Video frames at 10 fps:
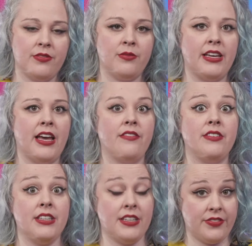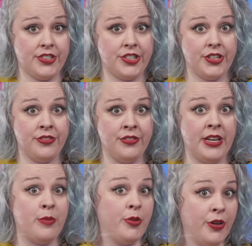we haven't given Joan
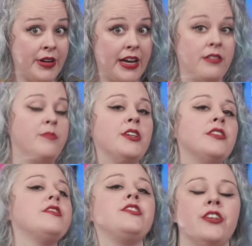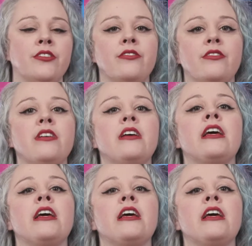a pronoun because Joan